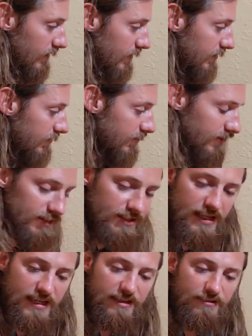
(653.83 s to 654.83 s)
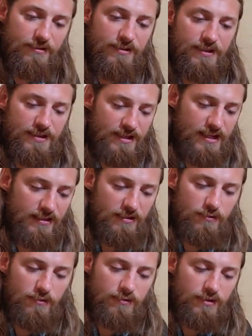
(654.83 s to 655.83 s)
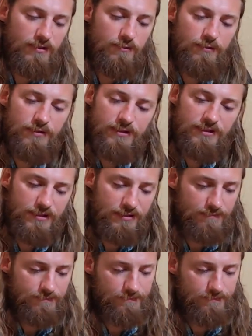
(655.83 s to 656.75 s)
And you're going to take either the yellow or the orange.